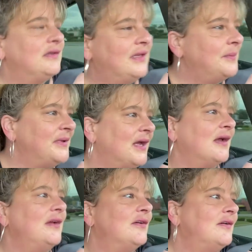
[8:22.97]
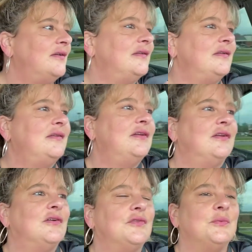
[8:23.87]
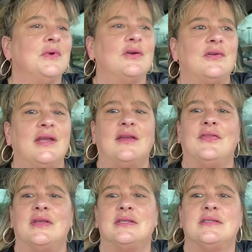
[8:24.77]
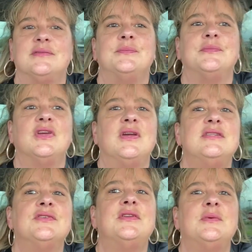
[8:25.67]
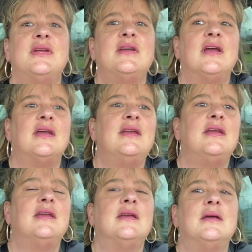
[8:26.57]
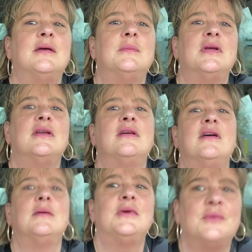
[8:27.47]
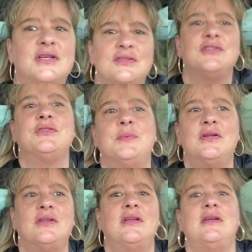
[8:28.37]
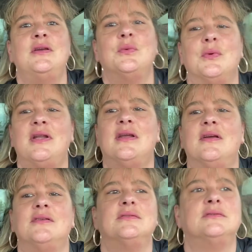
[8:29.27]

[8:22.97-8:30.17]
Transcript: keep an eye on, you know, the road and this. All right, so anyway, I am on my way to Chipotle right now.